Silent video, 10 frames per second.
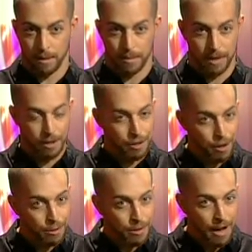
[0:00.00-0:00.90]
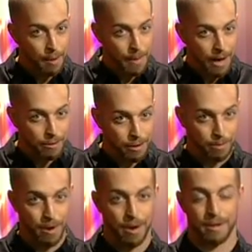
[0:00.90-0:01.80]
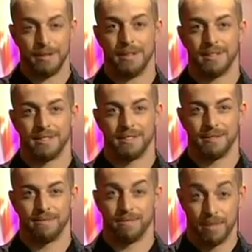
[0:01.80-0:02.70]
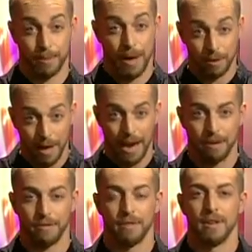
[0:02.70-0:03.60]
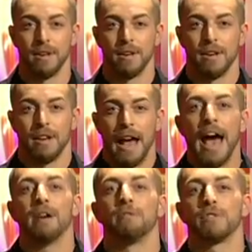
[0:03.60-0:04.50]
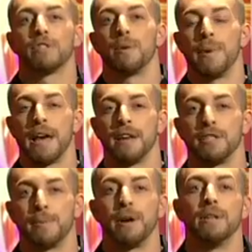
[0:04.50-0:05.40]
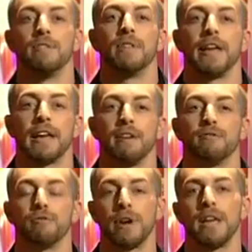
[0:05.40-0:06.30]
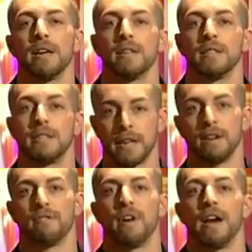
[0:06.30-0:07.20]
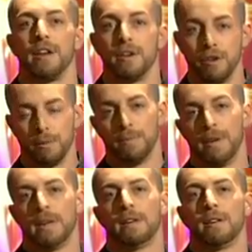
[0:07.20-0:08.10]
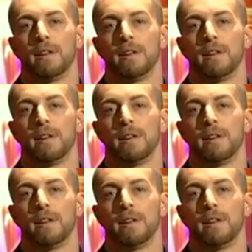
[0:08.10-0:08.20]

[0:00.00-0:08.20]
But this show is not about just politics. It's about life. Adam versus the Man is about living like a free, dignified human being,